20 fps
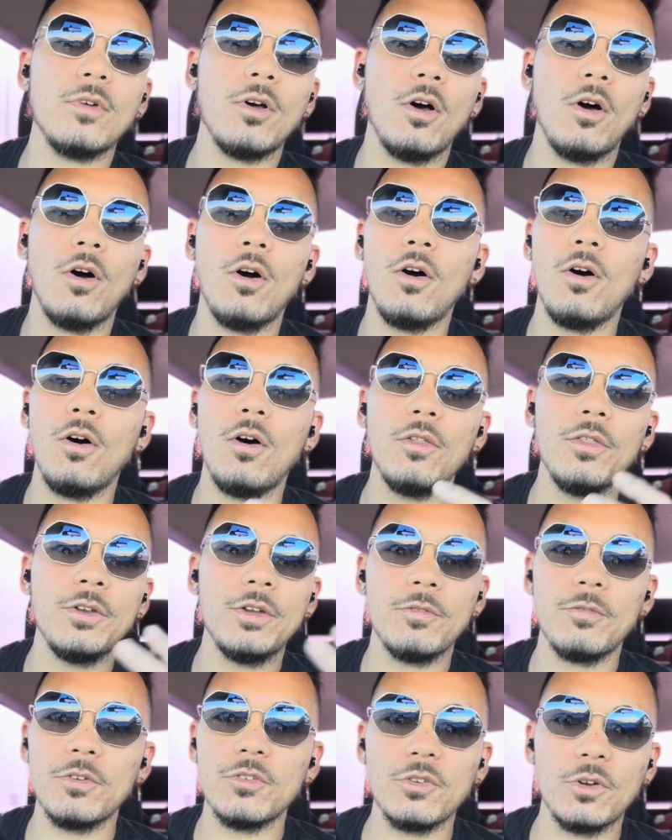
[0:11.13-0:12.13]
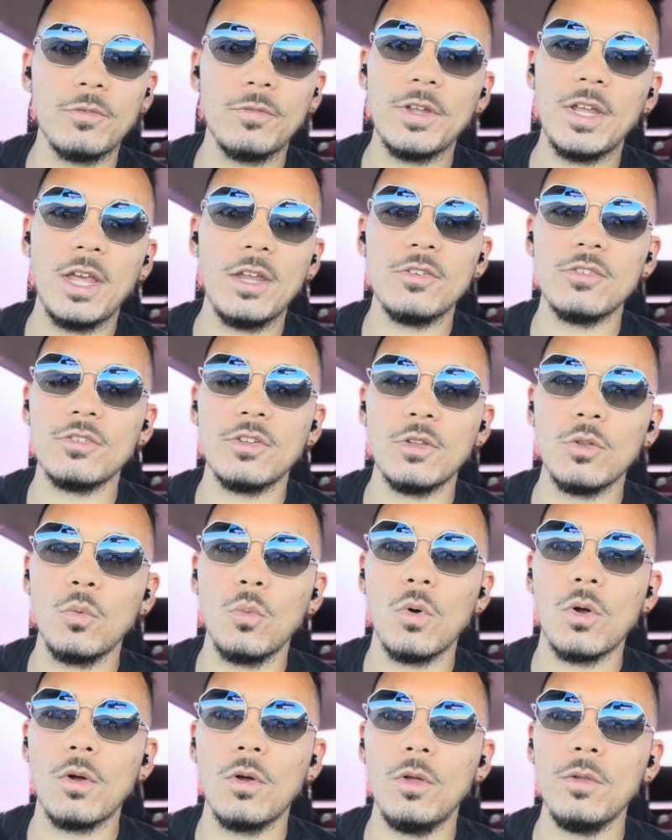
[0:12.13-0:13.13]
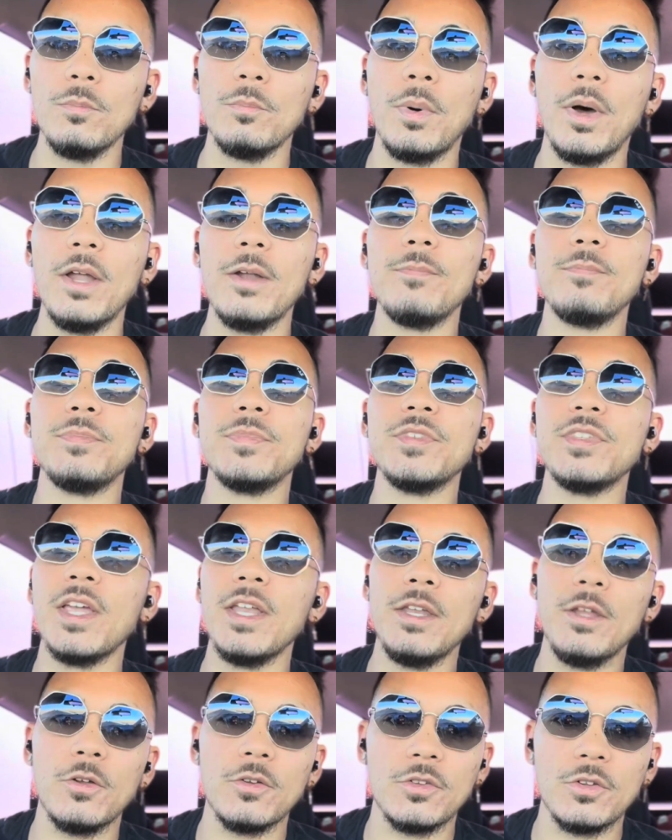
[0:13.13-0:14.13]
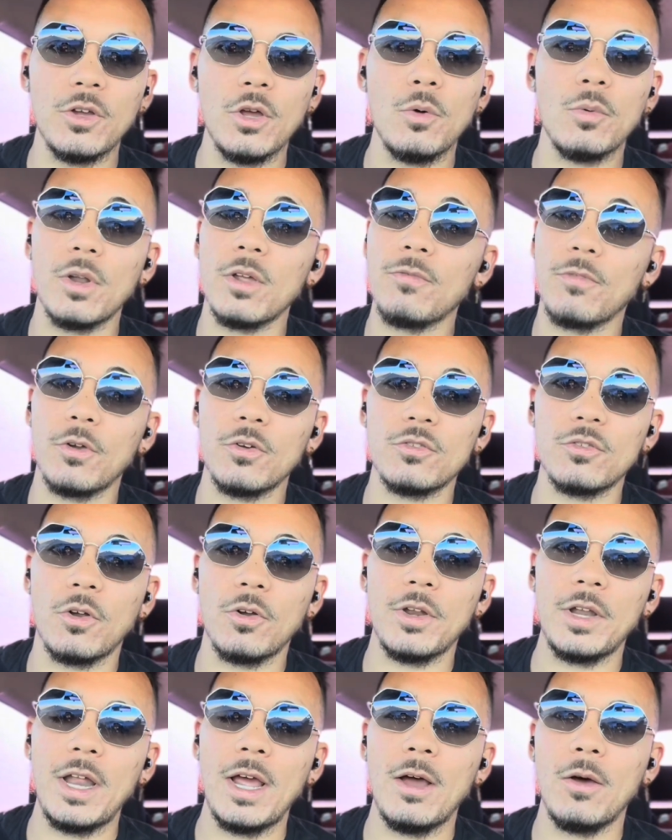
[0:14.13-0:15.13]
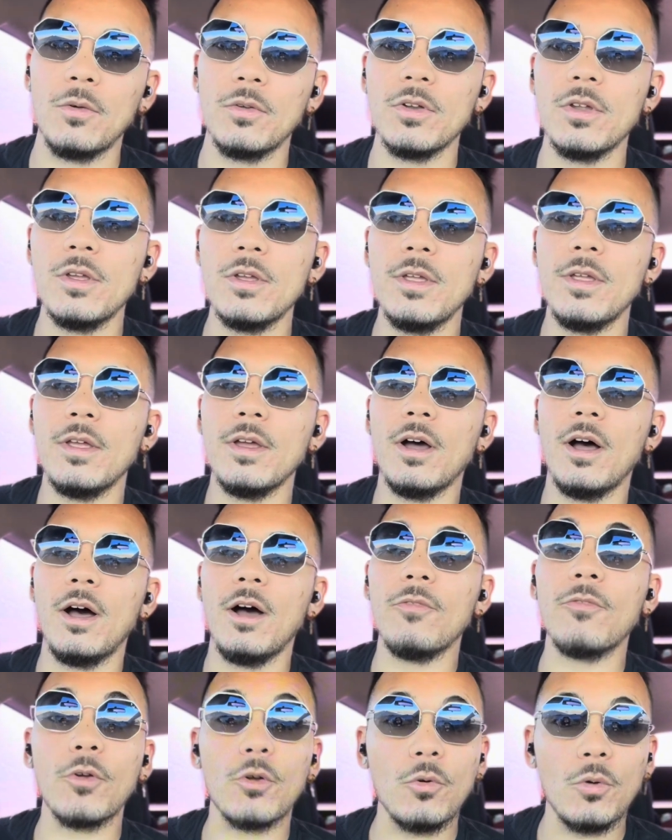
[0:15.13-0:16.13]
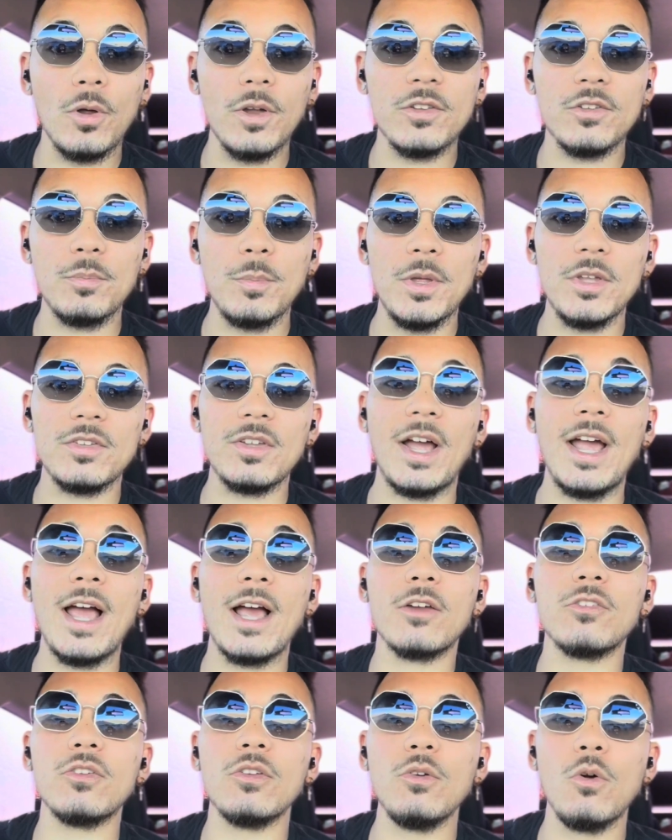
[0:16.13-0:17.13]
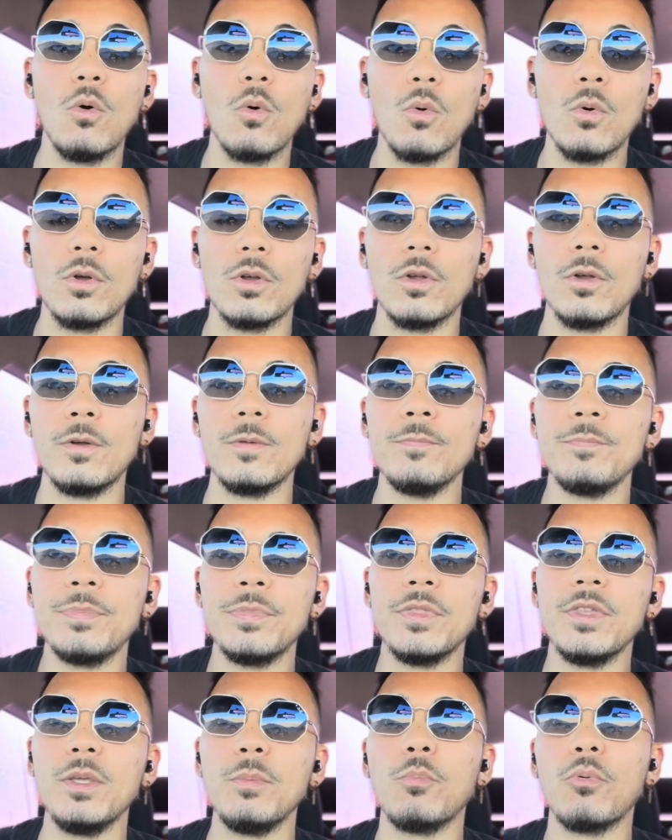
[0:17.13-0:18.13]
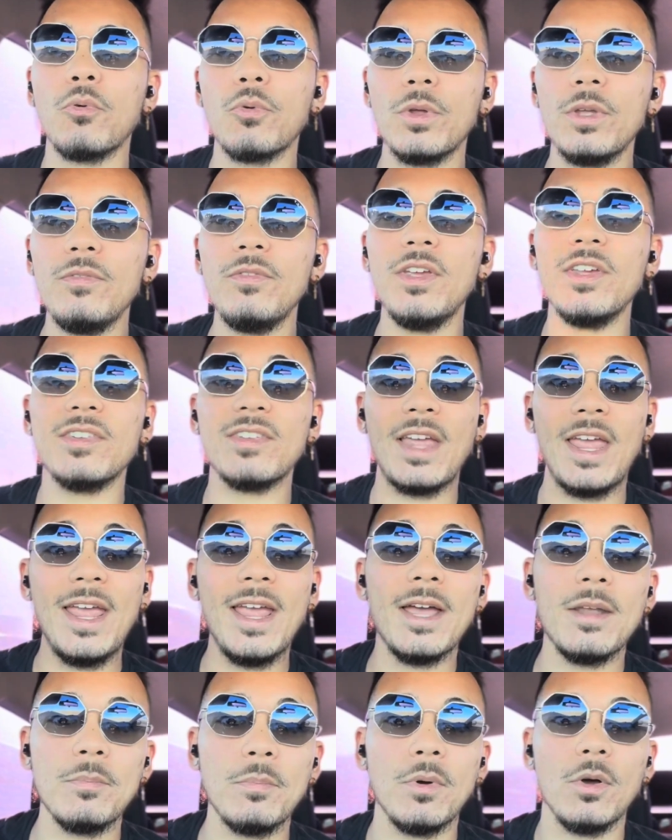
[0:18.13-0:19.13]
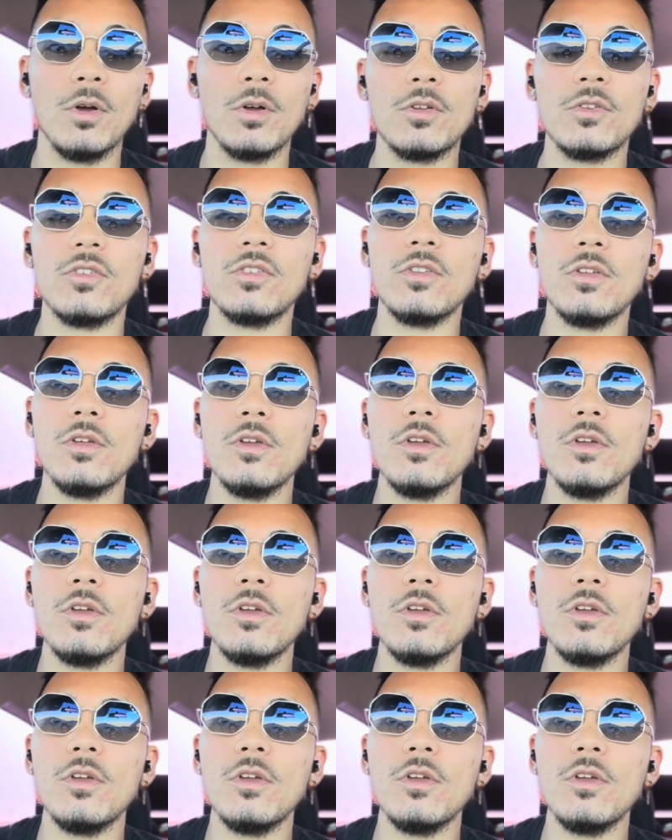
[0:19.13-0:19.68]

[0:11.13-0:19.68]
all the different certifications in the world, but 10 years ago when I first started out, for Christmas, I actually ordered the previous handbooks